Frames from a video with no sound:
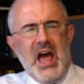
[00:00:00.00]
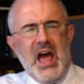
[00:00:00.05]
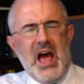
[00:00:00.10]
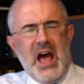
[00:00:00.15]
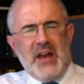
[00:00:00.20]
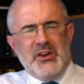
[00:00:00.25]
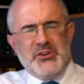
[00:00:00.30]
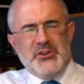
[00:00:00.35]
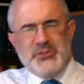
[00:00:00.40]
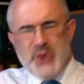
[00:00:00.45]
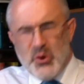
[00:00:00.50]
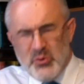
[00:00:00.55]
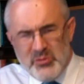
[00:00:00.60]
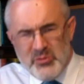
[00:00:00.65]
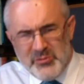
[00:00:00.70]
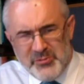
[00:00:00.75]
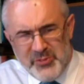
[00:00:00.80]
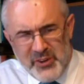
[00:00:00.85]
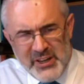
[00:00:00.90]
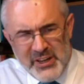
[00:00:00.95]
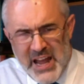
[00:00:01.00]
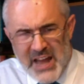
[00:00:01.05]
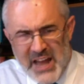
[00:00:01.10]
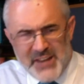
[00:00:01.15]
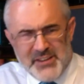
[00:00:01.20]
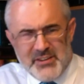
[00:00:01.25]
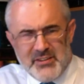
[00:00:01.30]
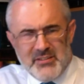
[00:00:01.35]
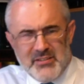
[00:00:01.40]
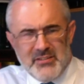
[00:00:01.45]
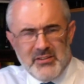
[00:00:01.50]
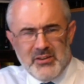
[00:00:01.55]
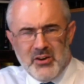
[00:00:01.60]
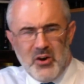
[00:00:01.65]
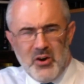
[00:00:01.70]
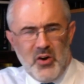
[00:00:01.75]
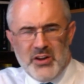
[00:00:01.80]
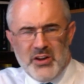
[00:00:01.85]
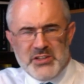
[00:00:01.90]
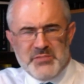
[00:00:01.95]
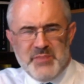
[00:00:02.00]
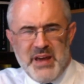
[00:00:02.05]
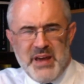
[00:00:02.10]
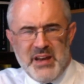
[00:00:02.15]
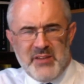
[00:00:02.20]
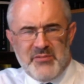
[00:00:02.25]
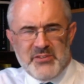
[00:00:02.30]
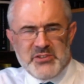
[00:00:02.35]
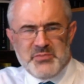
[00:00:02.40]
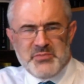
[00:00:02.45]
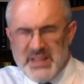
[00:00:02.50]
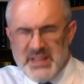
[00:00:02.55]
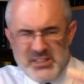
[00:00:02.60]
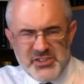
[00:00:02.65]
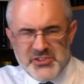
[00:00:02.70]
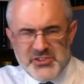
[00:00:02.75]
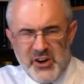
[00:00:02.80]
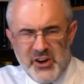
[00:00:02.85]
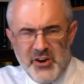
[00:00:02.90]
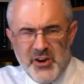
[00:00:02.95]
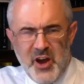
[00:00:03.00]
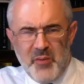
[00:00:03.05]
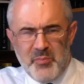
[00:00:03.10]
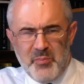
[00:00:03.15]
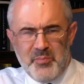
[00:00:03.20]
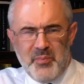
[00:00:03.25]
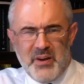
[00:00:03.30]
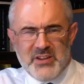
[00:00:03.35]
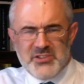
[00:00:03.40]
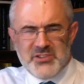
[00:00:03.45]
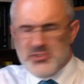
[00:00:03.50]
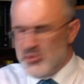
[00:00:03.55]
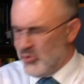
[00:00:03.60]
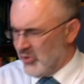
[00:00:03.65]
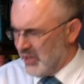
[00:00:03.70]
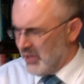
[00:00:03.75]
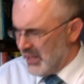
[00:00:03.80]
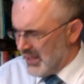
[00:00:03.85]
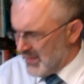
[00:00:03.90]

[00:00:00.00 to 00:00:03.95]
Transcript: and don't forget all his benefits. Be stirred up, my soul.